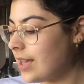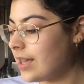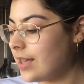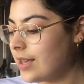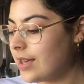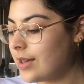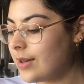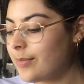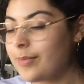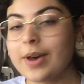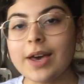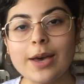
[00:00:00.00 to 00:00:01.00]

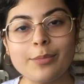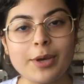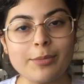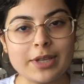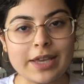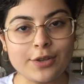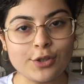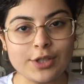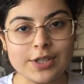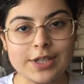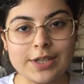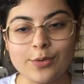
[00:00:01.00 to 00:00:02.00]
I'm coming at you
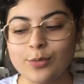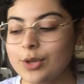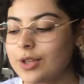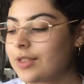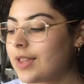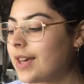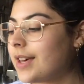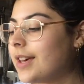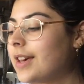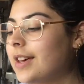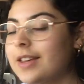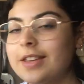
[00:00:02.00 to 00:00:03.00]
today with
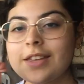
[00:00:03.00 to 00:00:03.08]
a